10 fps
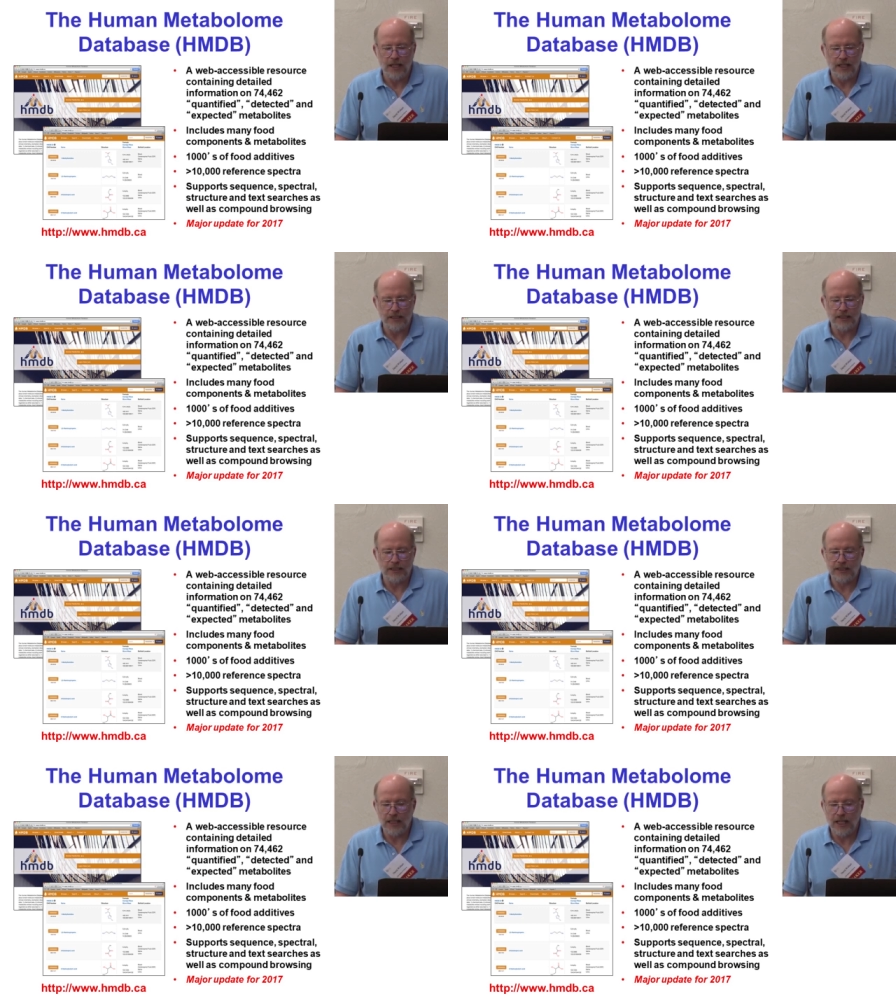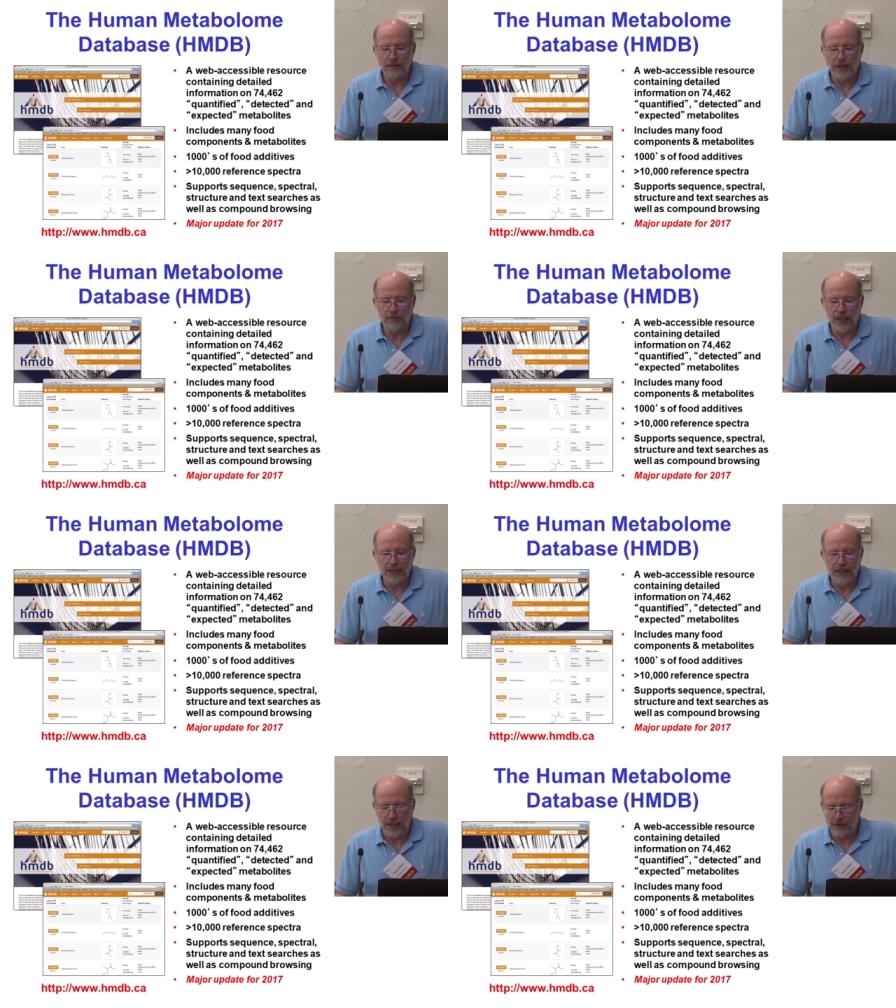It's designed very
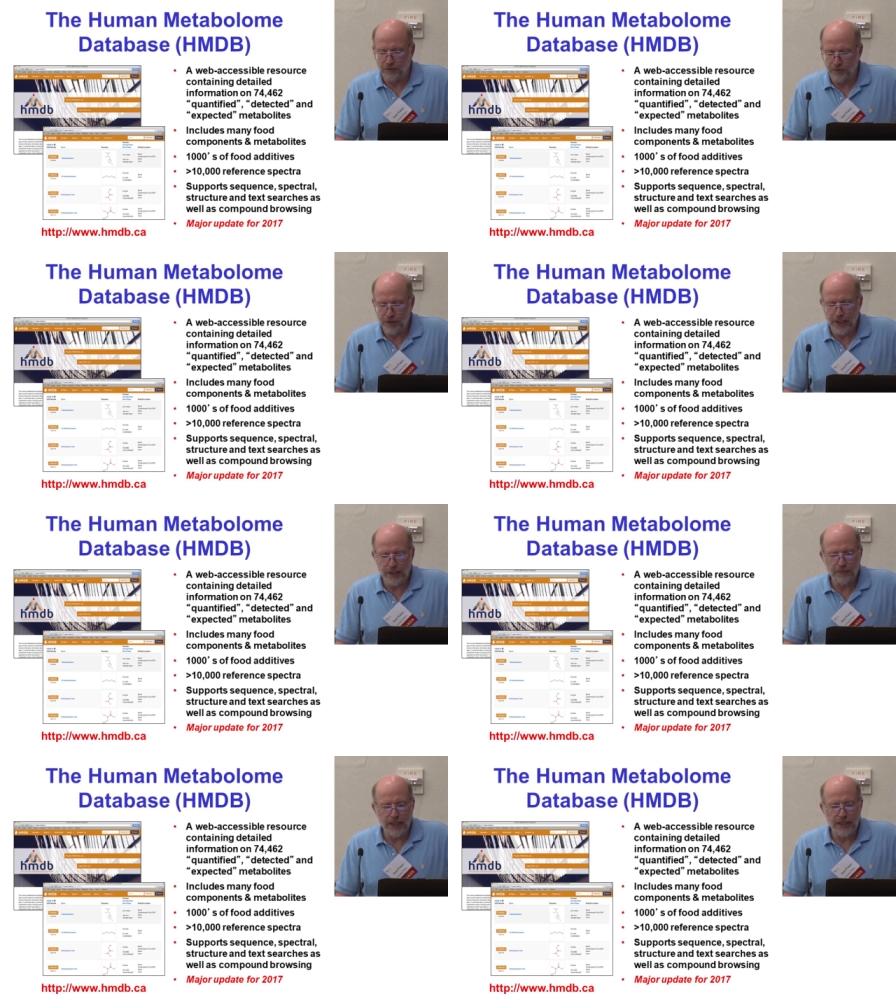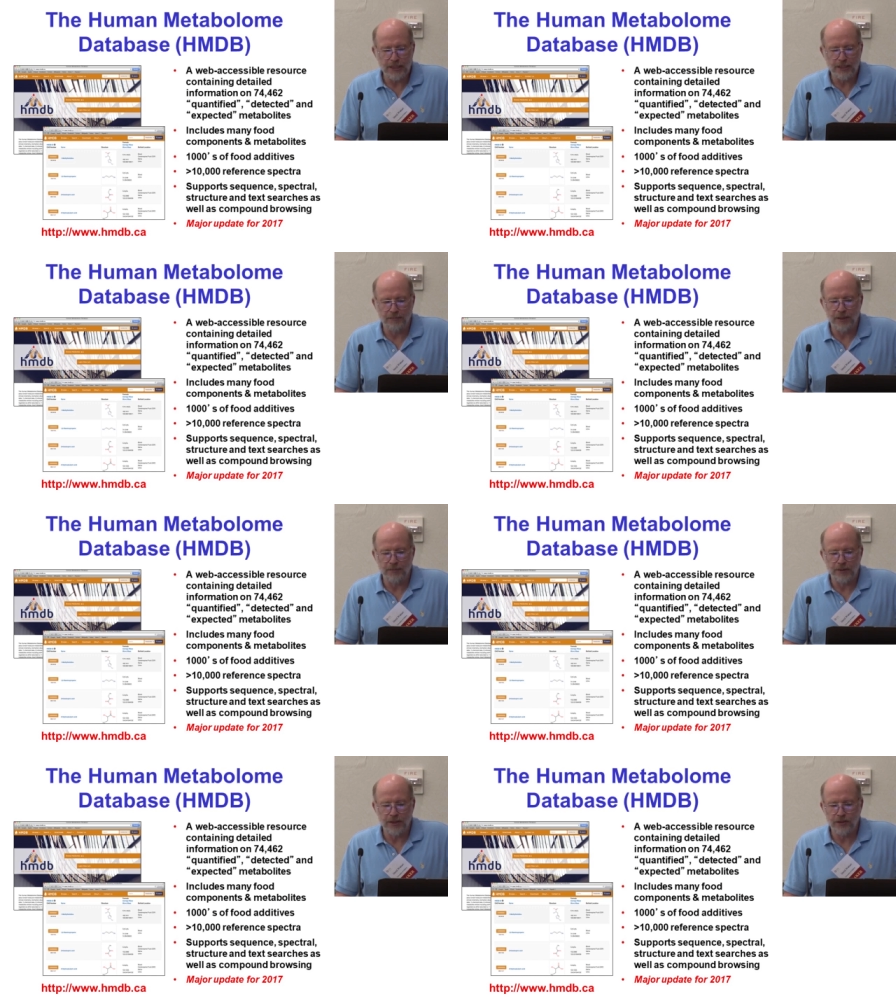much like the food database.
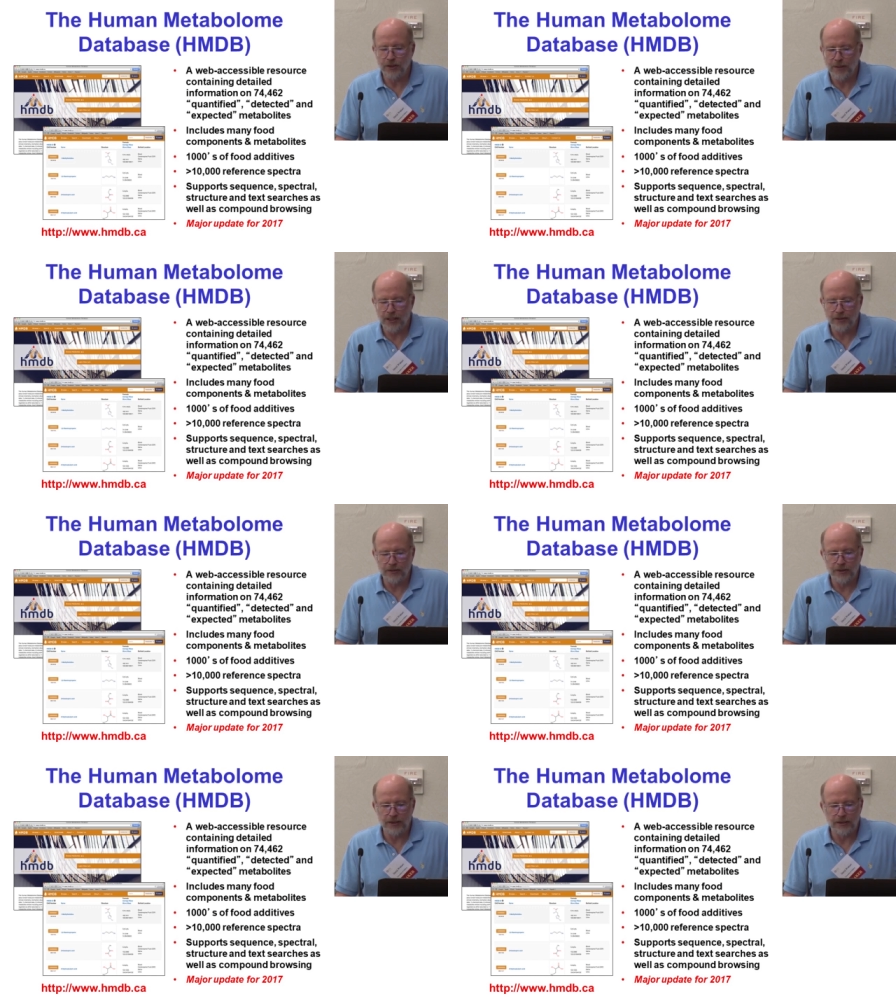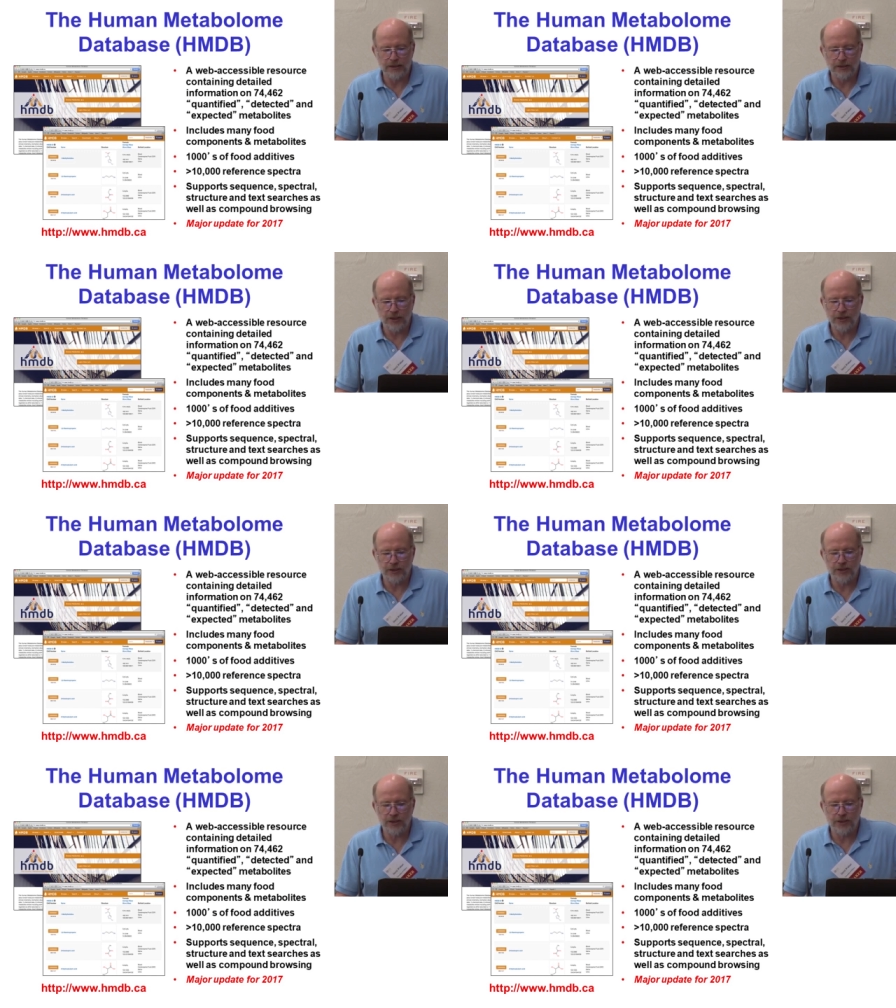People can do spectral and
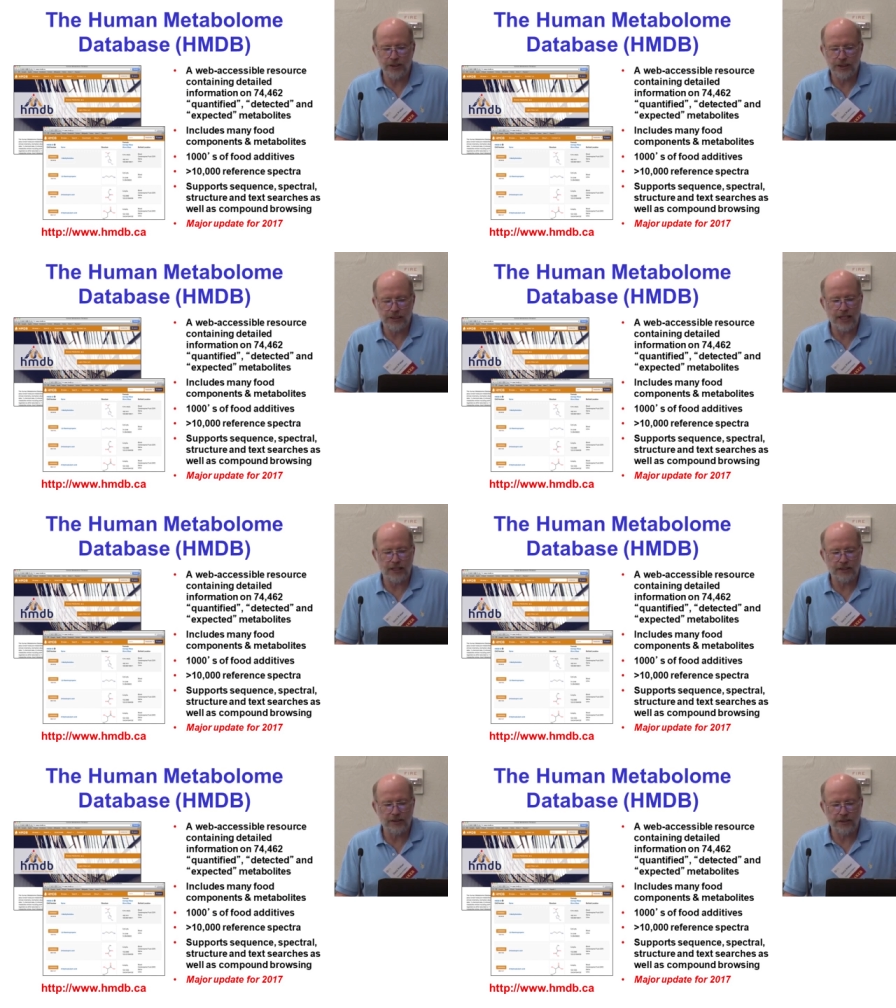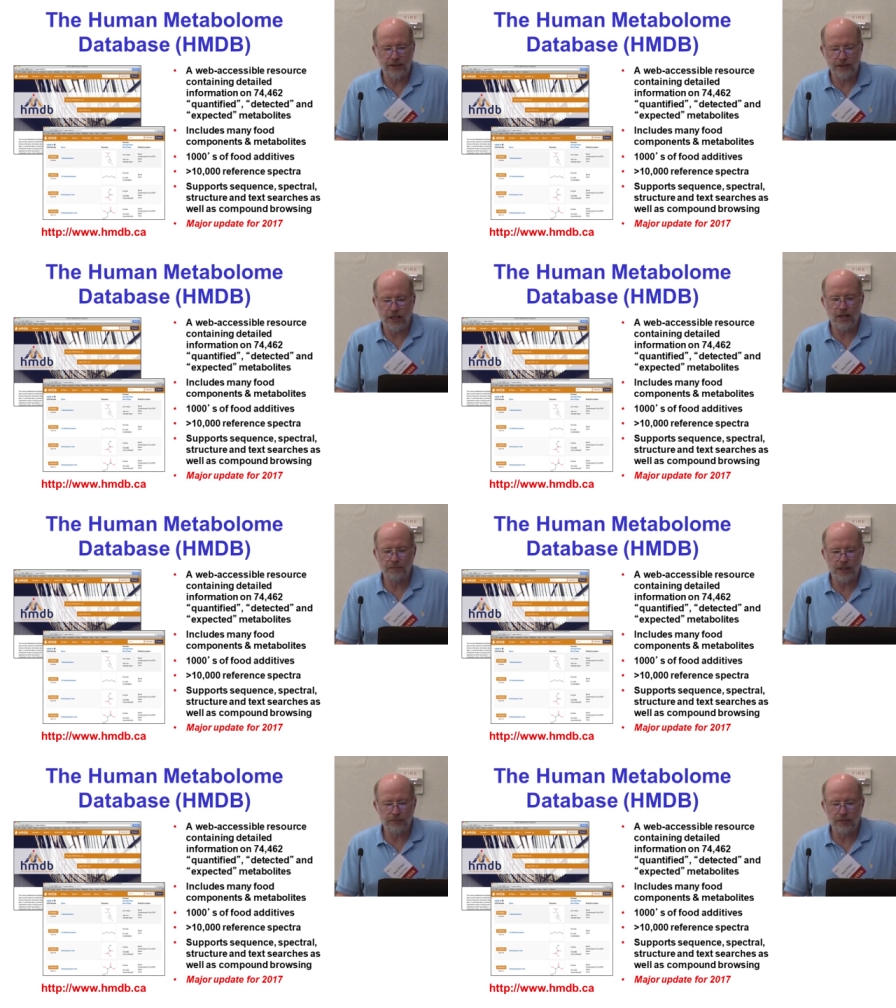structure searches, text searches,
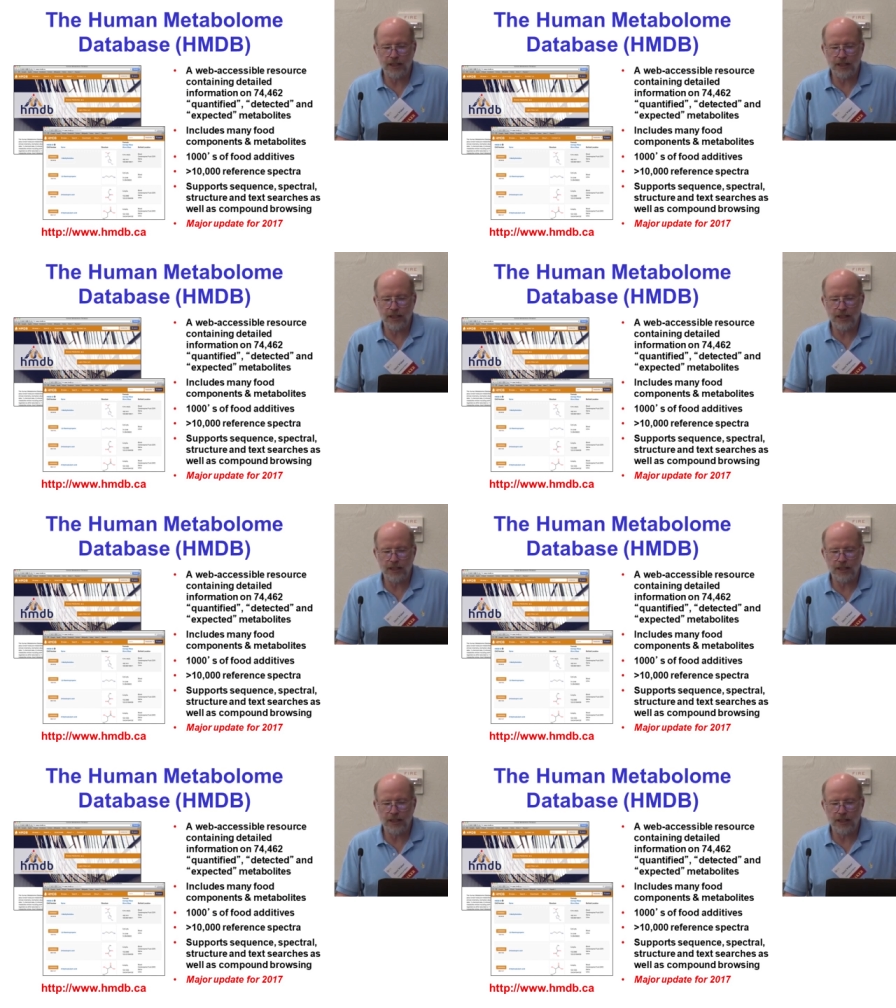compound